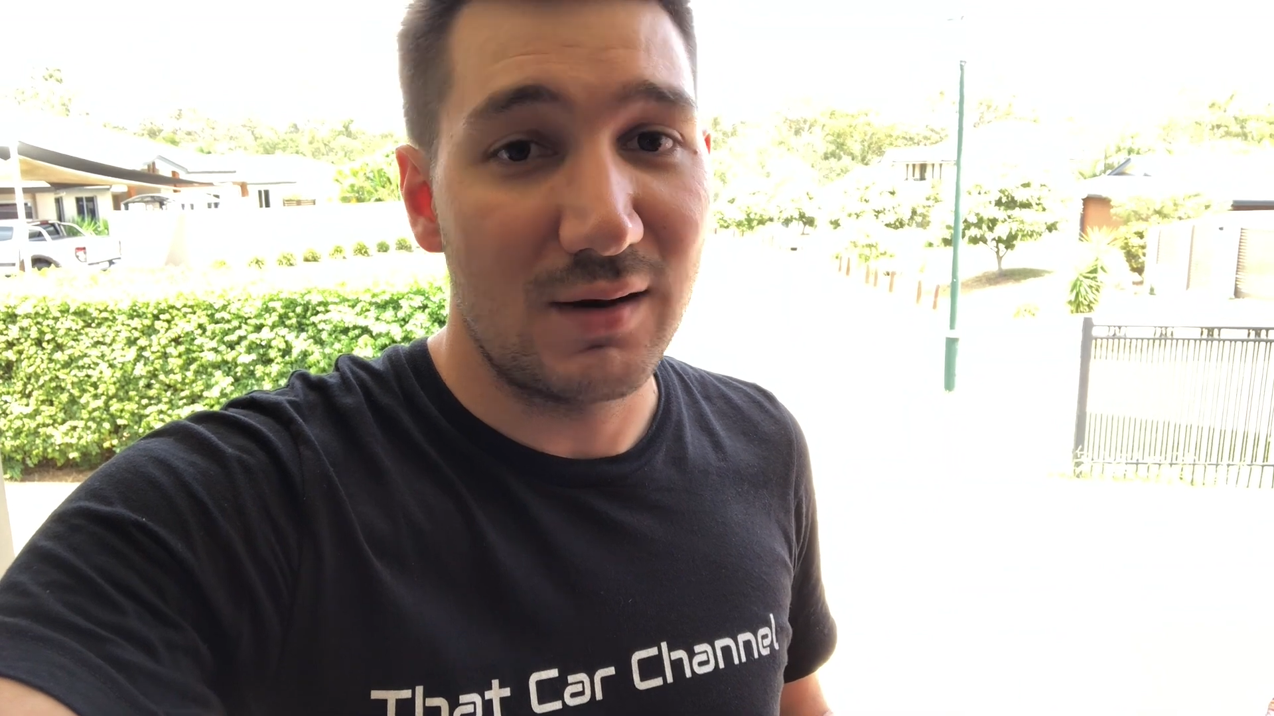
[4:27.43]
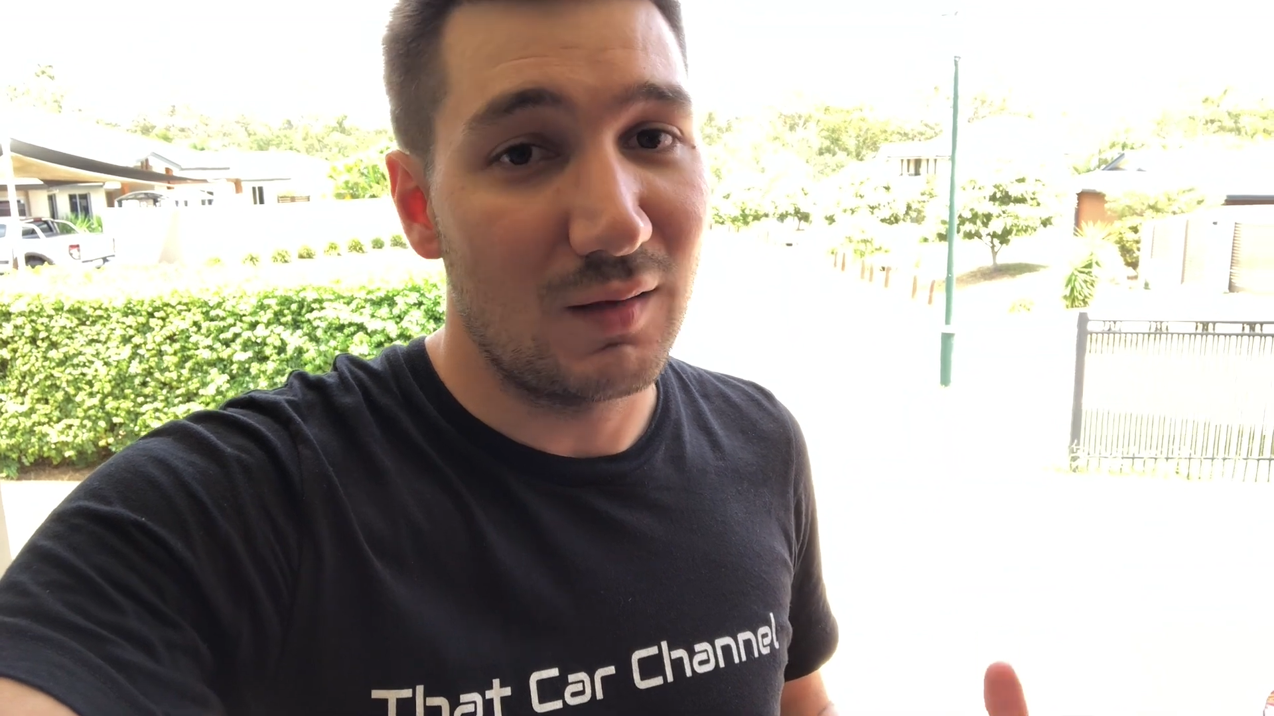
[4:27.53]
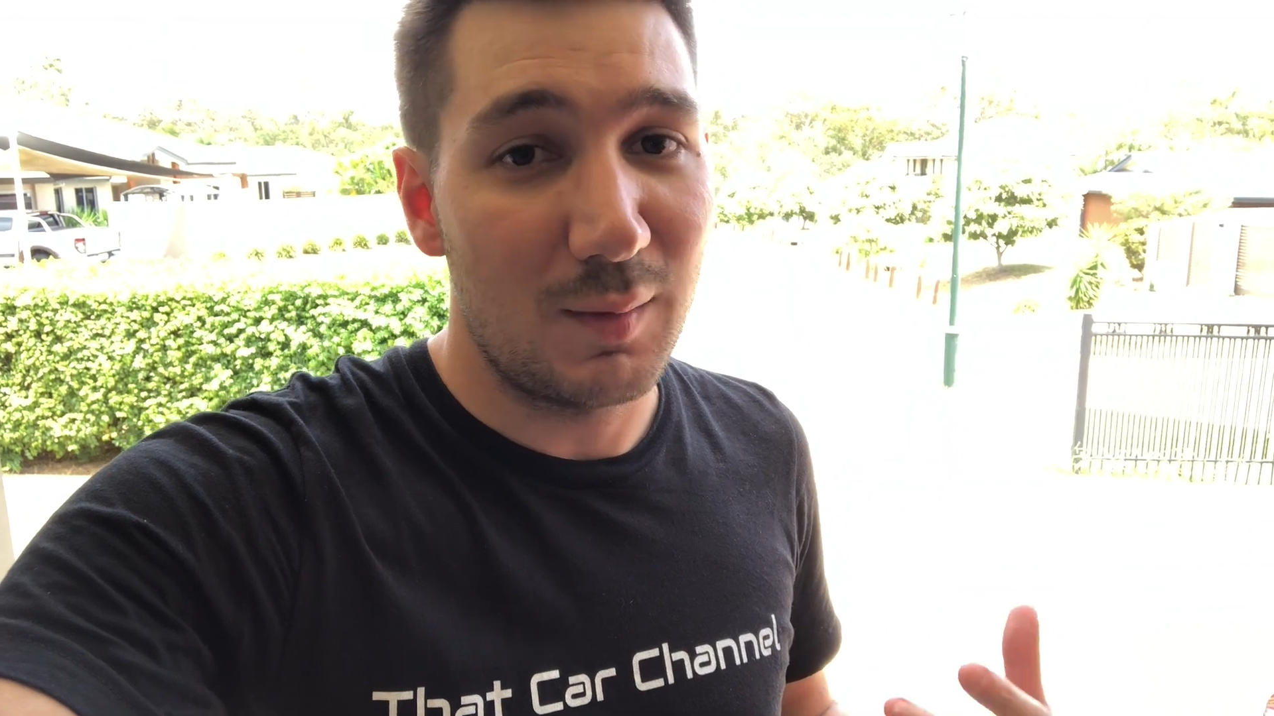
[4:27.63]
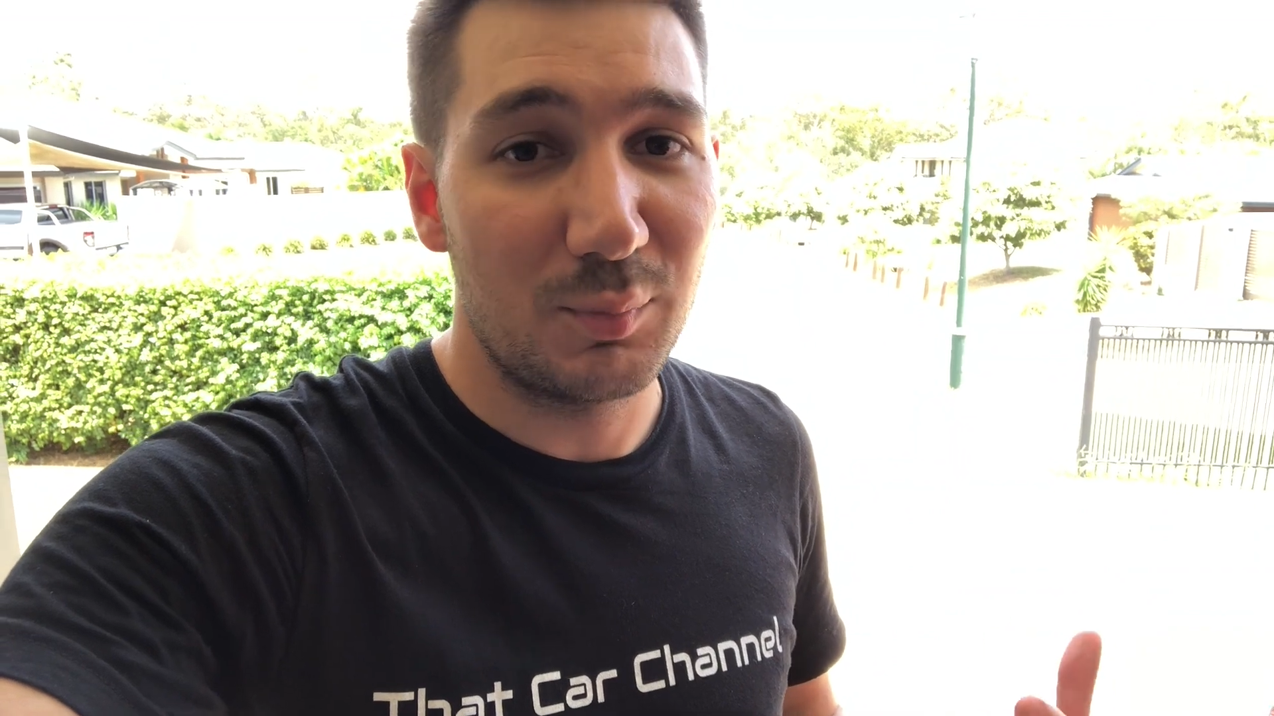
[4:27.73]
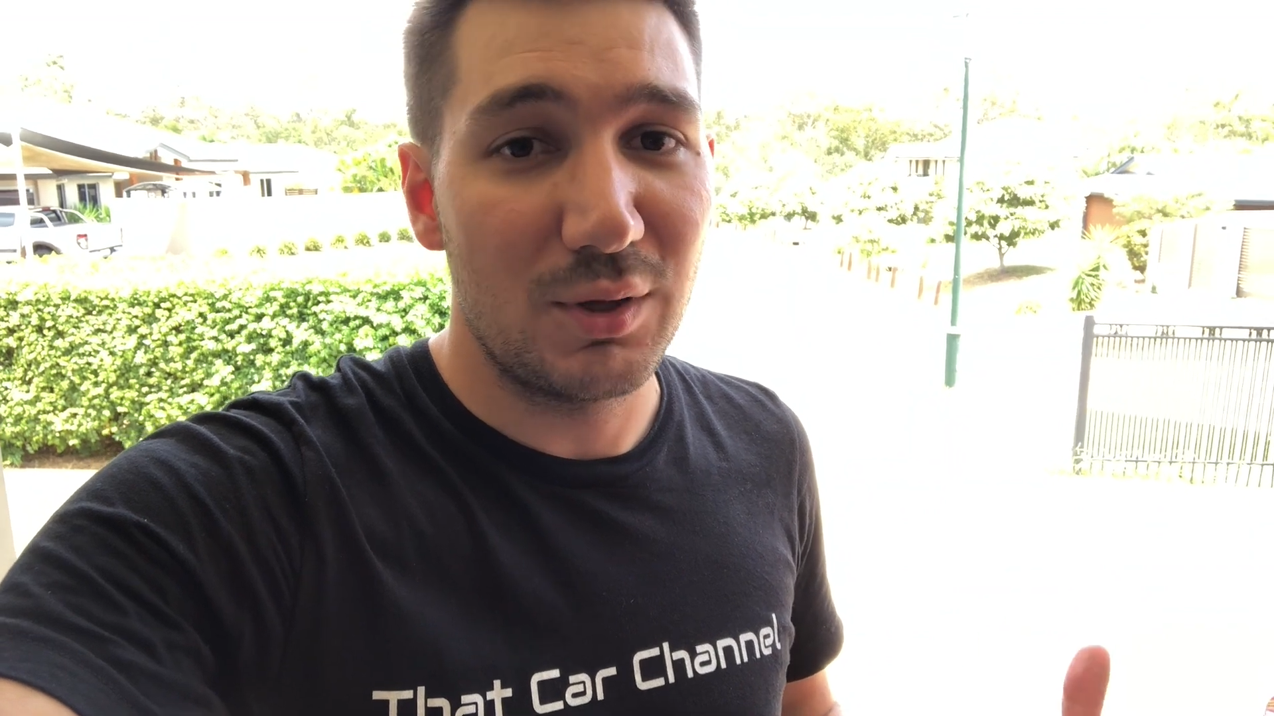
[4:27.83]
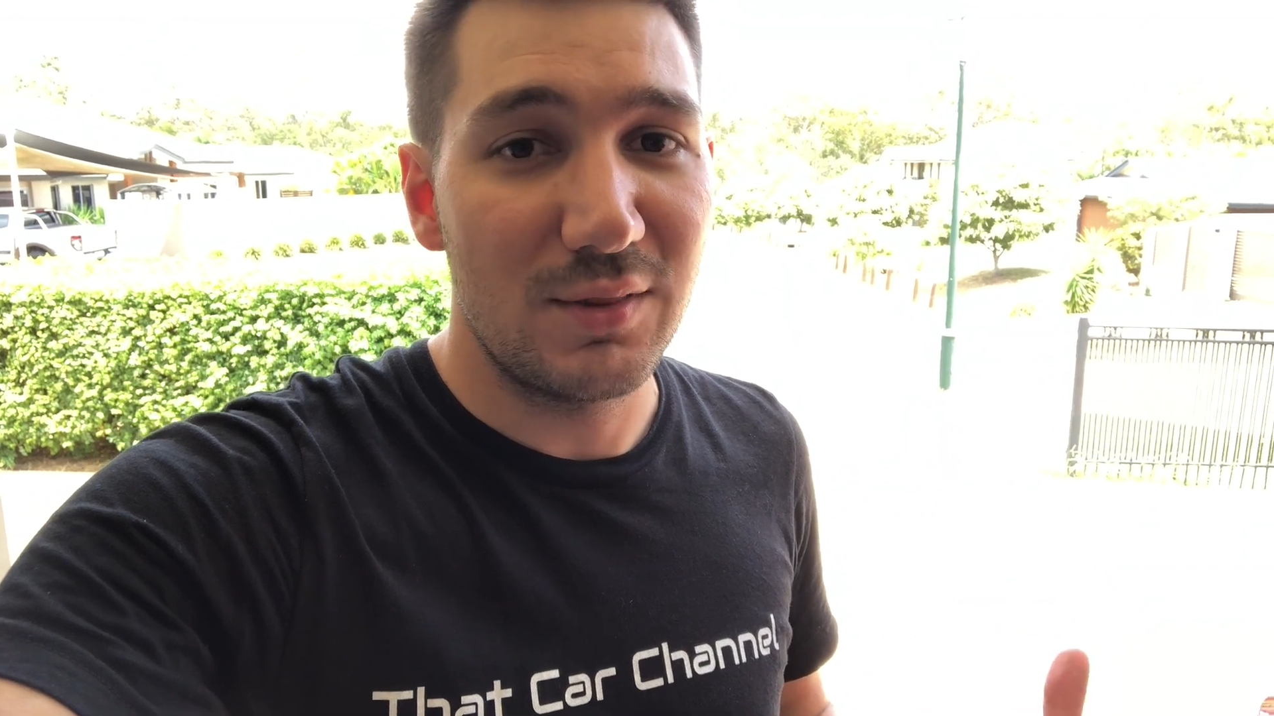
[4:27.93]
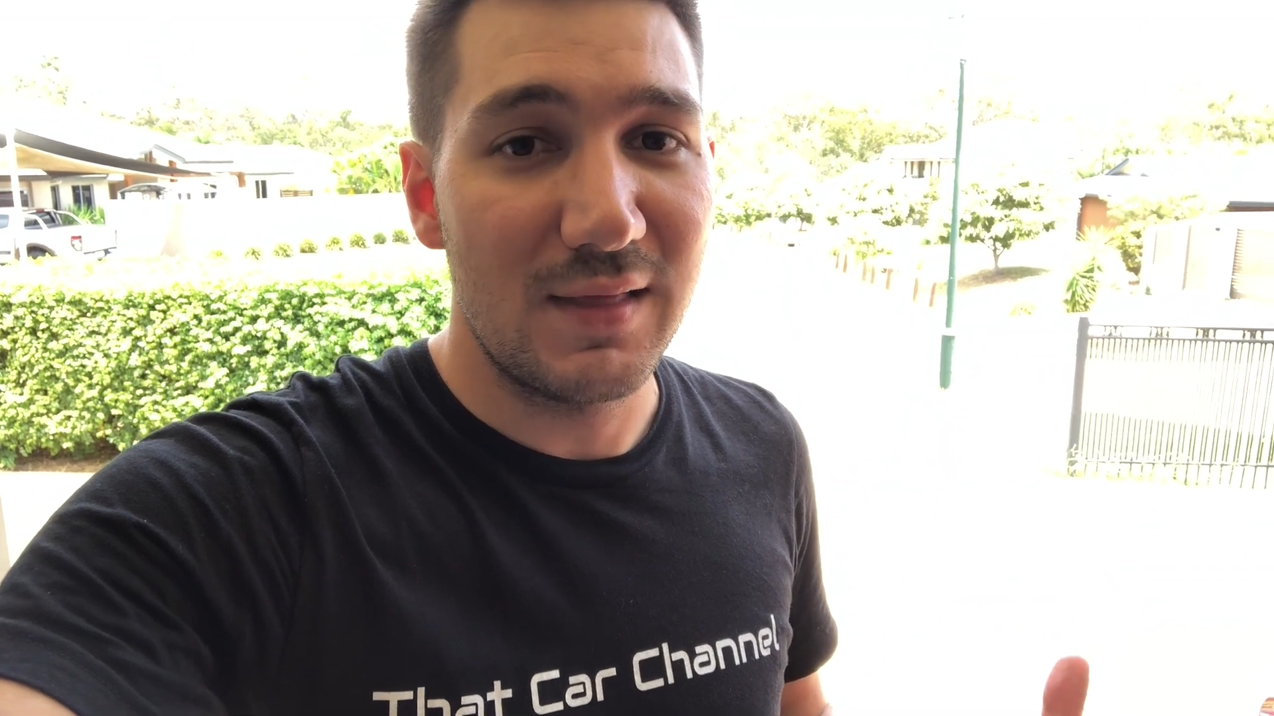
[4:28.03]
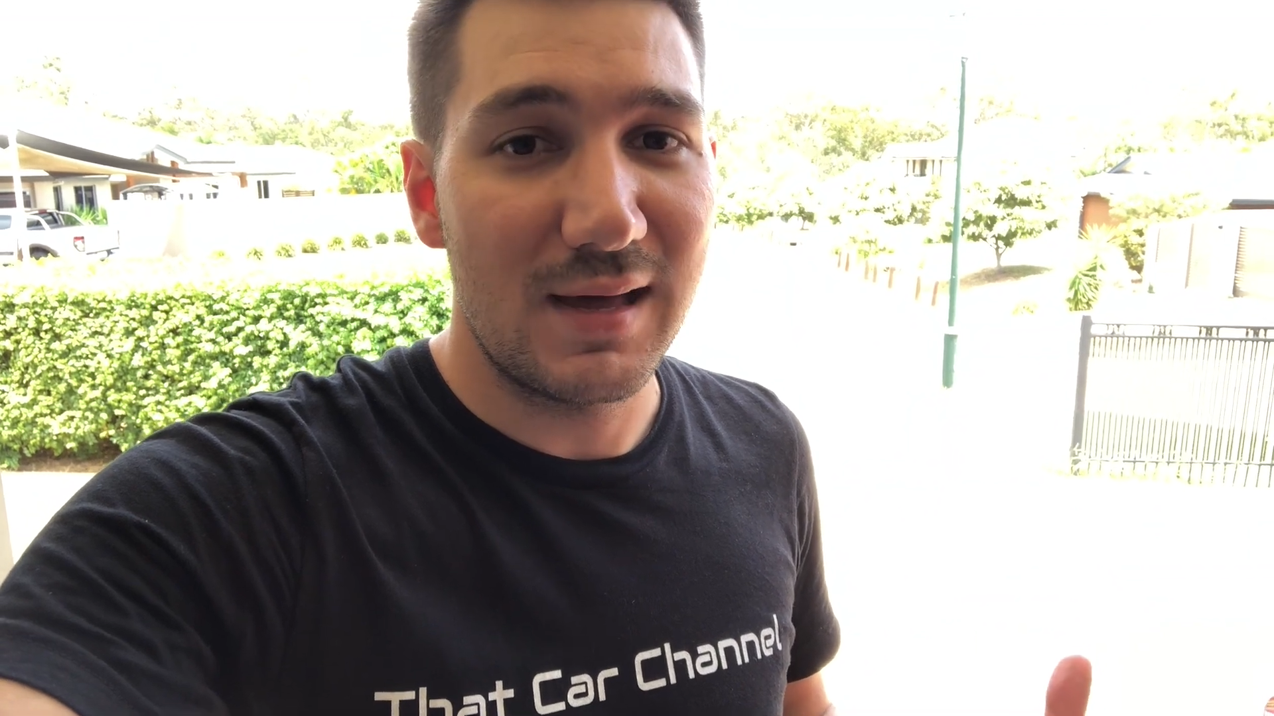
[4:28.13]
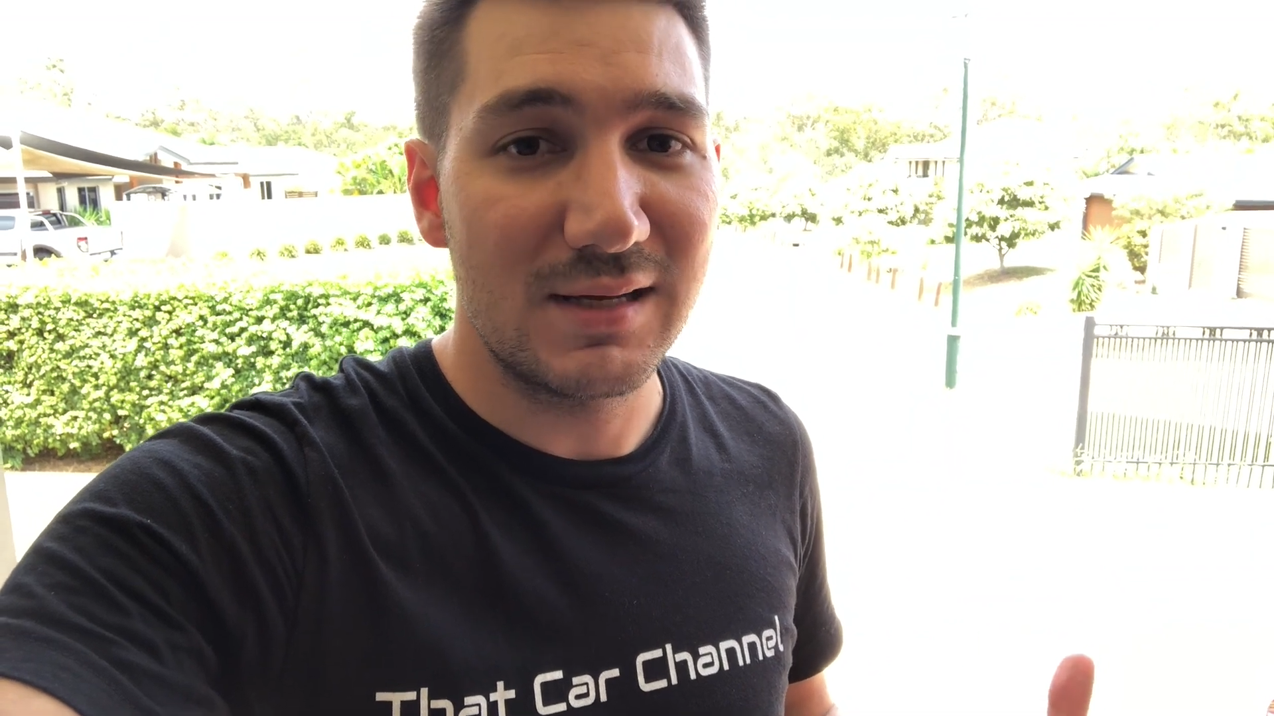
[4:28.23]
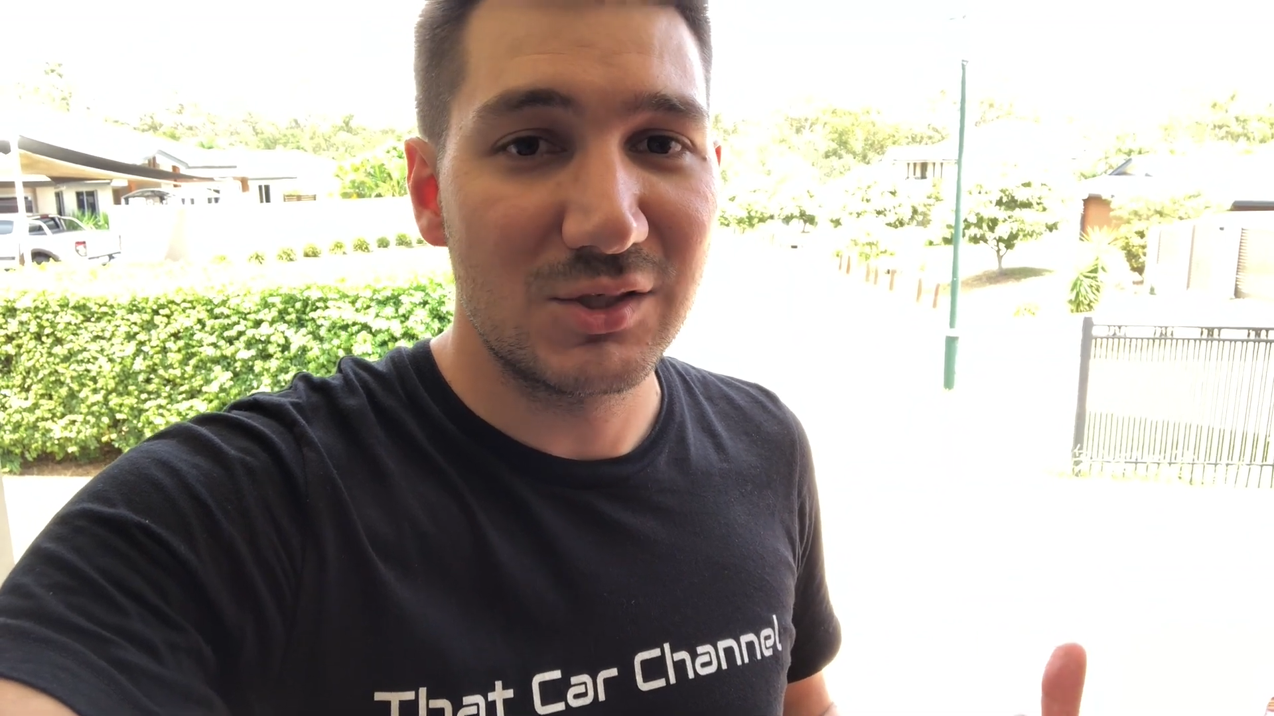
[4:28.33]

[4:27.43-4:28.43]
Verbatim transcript: and I'll upload that